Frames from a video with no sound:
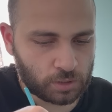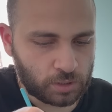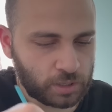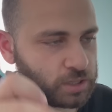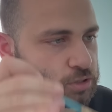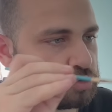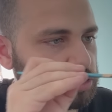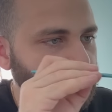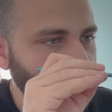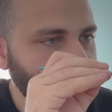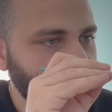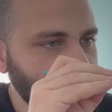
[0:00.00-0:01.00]
the cool
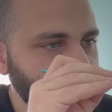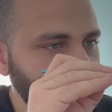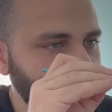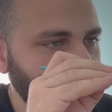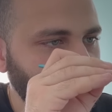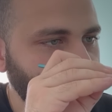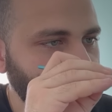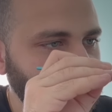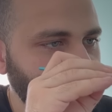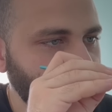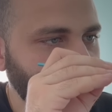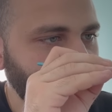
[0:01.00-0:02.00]
part about this is I don't need
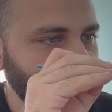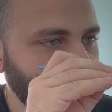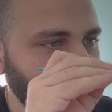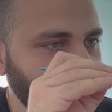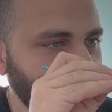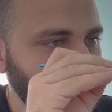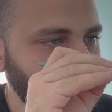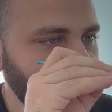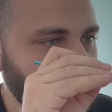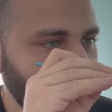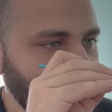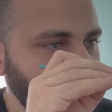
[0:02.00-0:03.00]
to be like
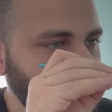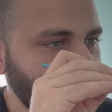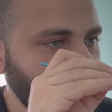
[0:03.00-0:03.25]
exact,